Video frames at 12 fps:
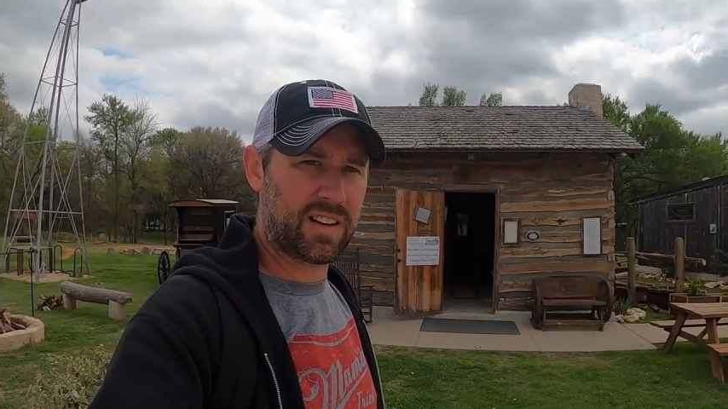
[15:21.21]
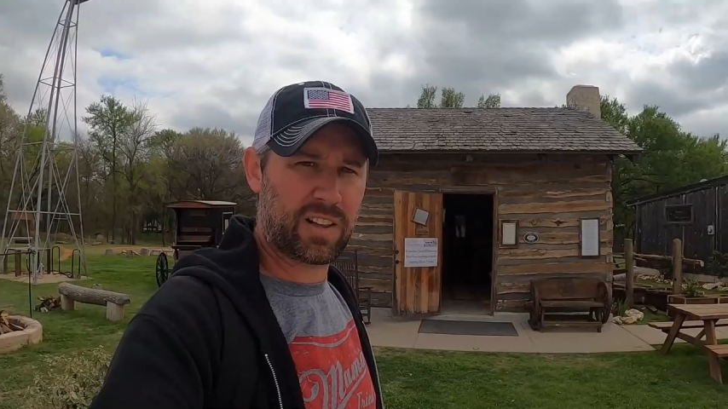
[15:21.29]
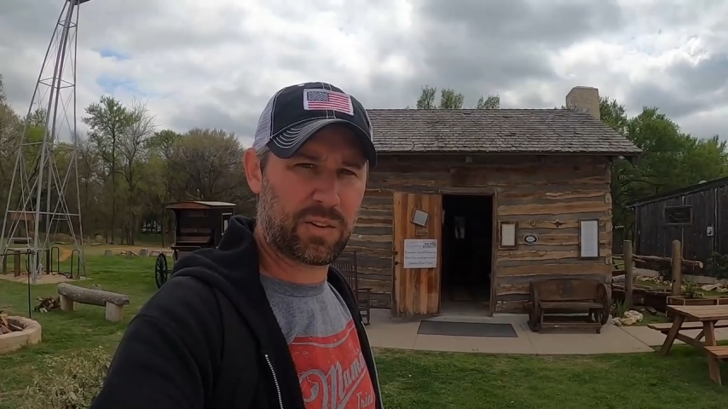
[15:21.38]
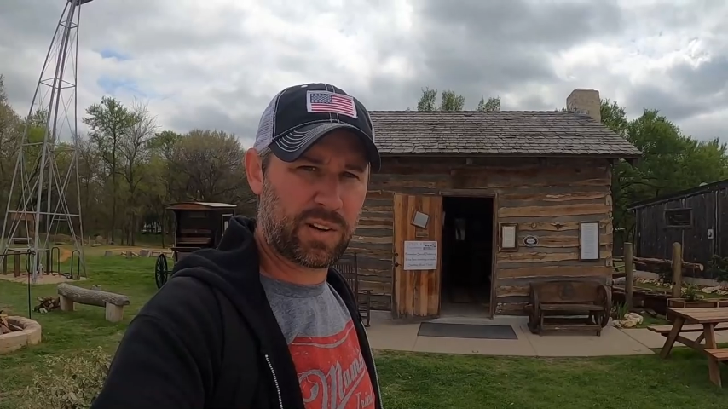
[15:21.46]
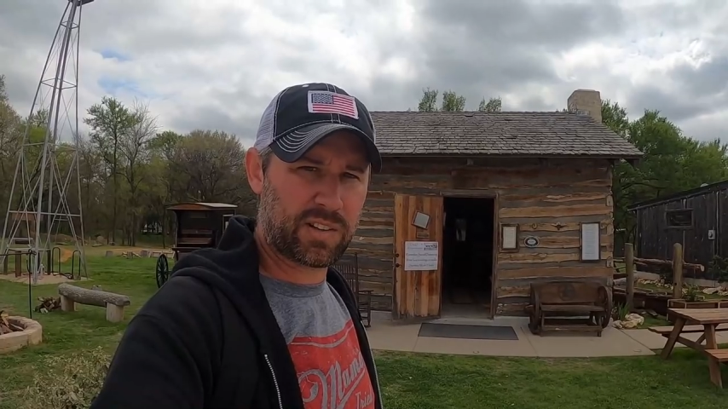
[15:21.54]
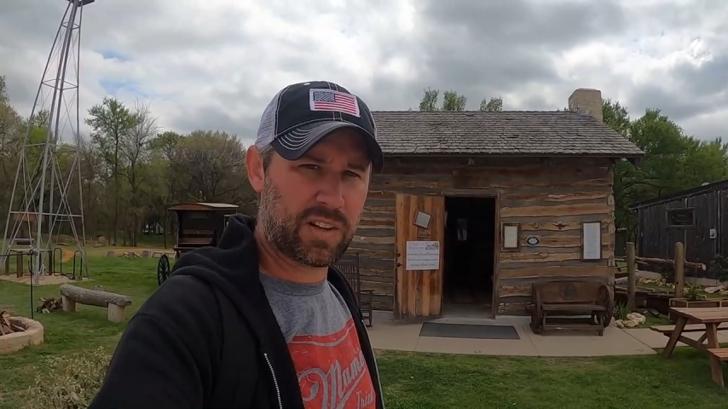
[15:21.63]

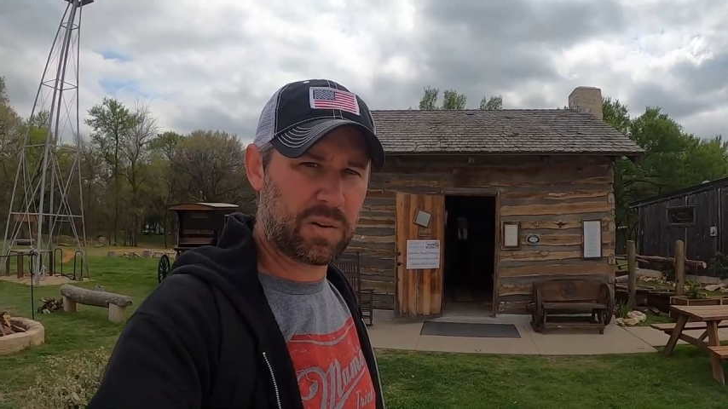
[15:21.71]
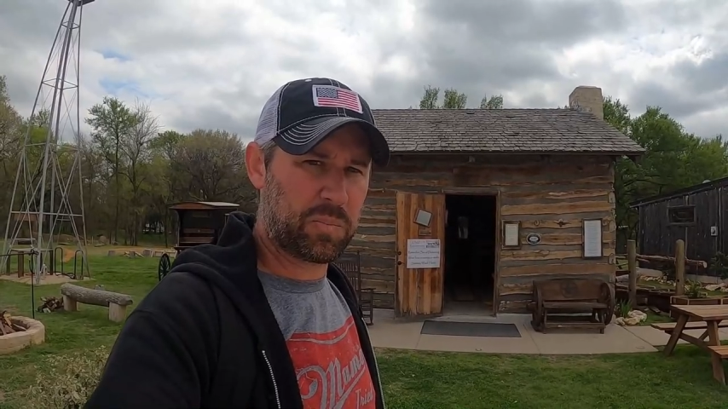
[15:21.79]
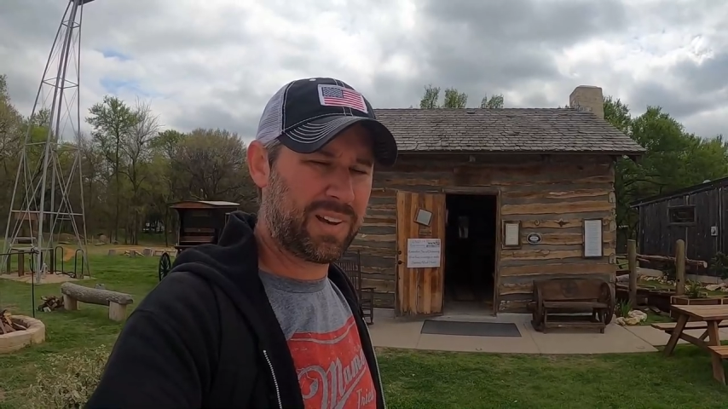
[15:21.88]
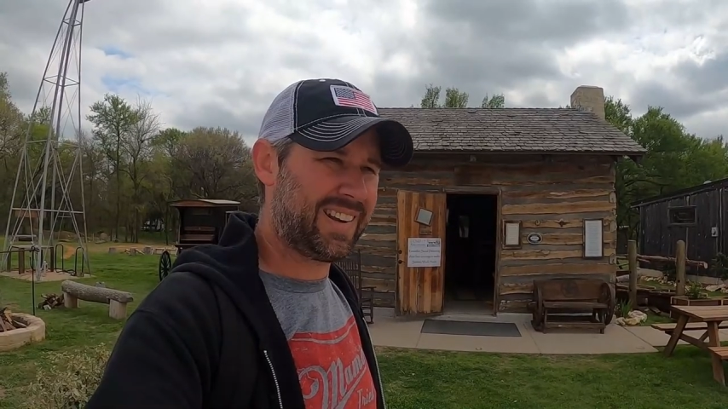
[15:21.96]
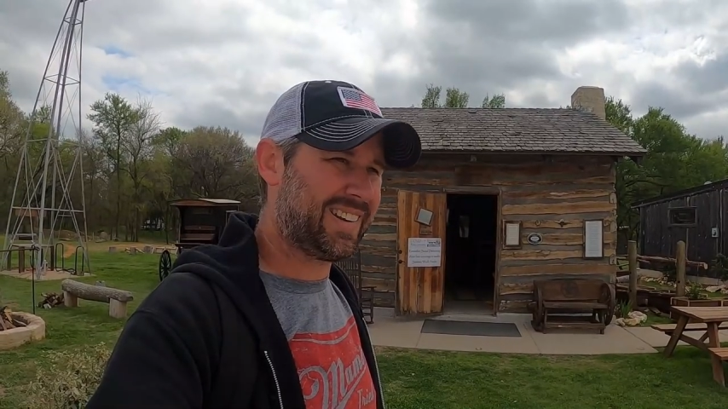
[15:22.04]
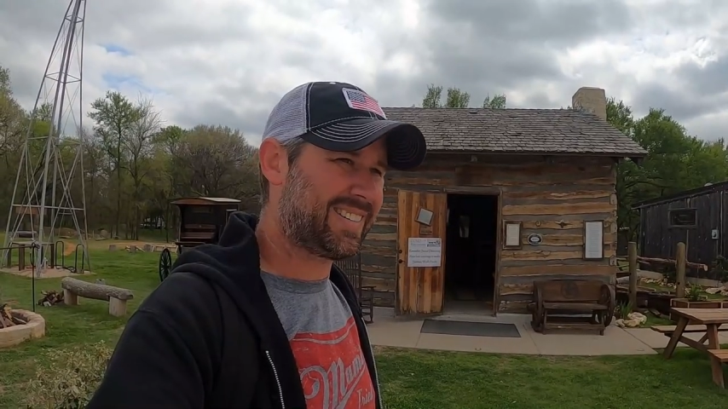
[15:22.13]
Declaration of
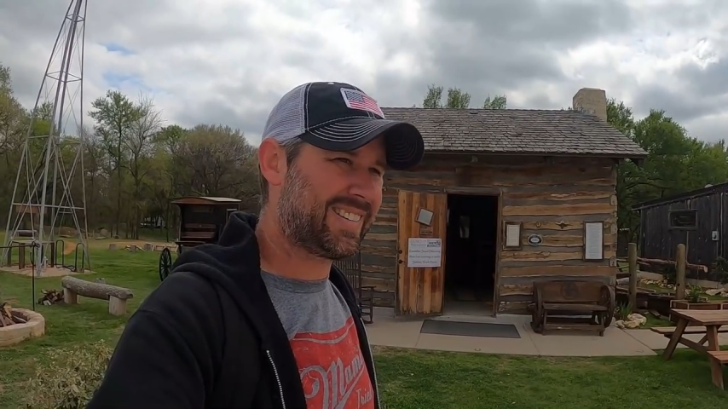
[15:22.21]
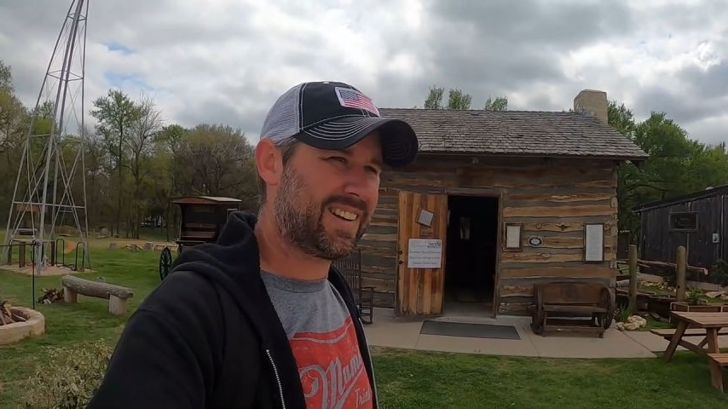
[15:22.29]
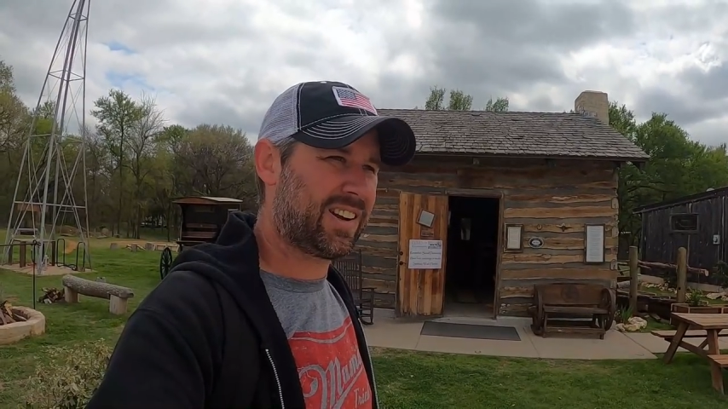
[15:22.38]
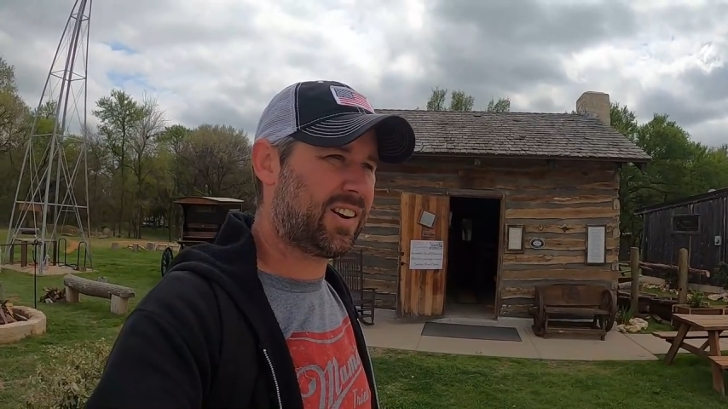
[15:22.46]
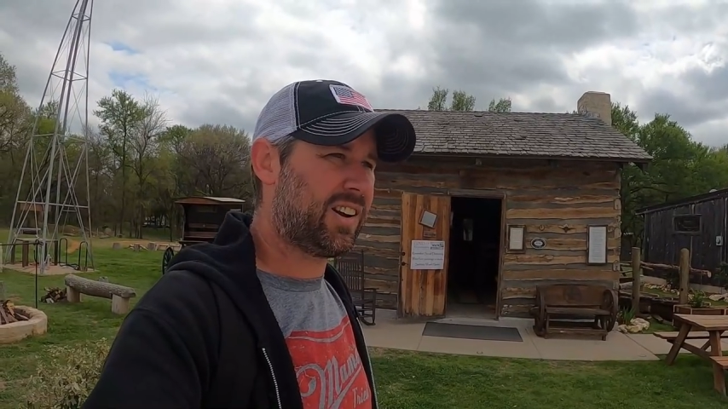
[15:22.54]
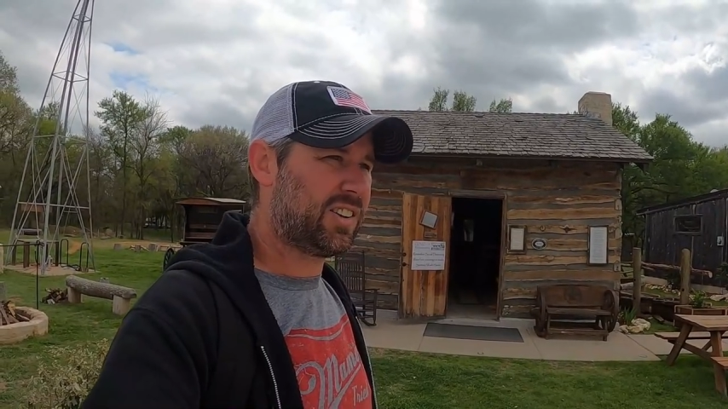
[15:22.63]
Independence in
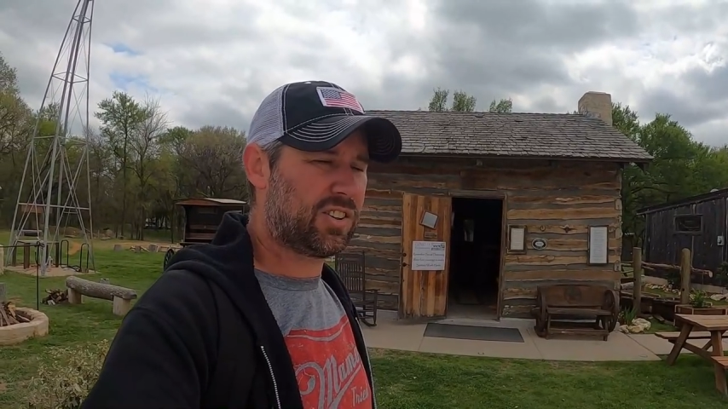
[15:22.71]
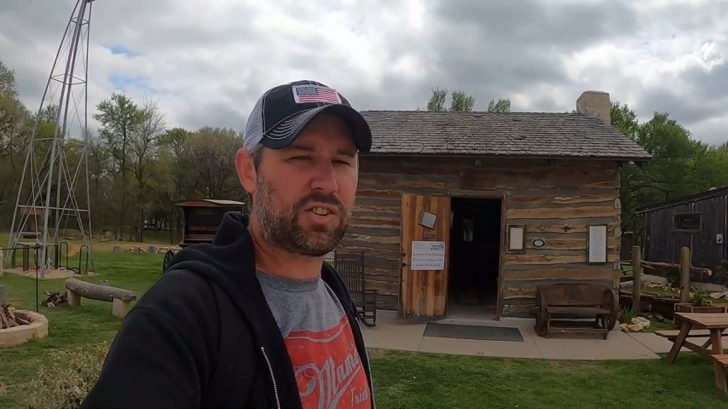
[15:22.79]
there.